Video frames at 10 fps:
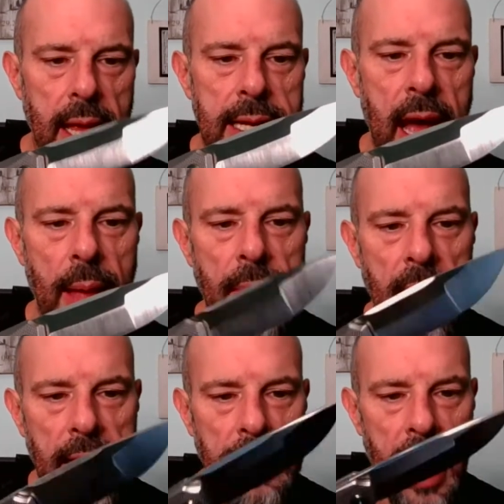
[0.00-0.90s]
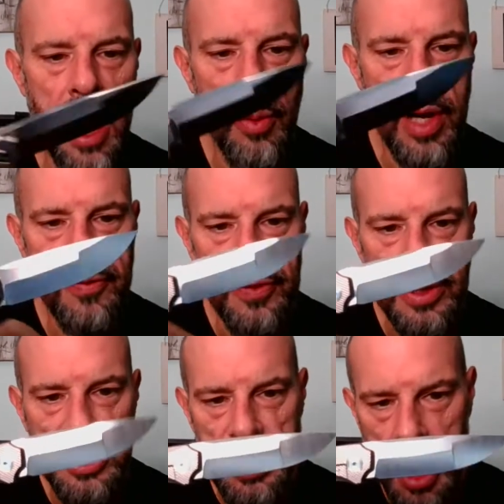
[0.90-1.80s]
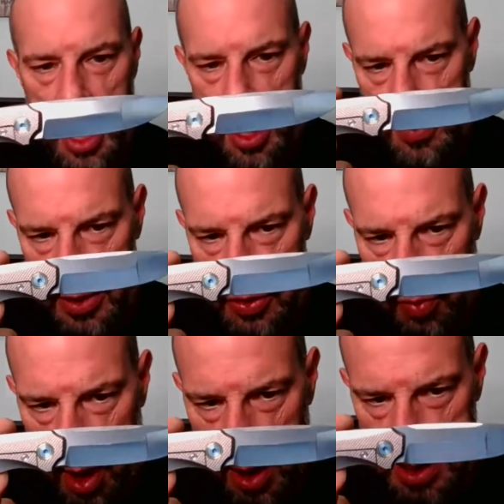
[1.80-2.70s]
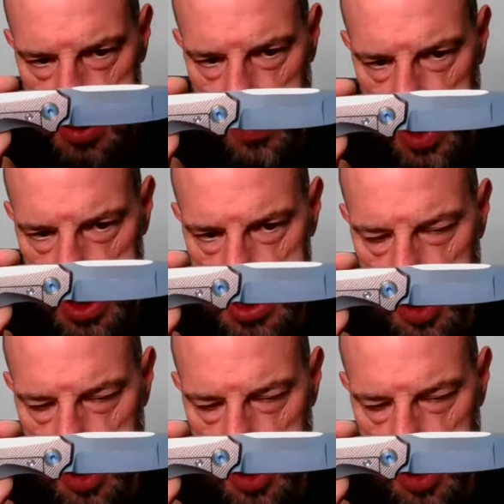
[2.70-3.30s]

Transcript: Now, I'm not going to lie. When I first saw the drawings of this,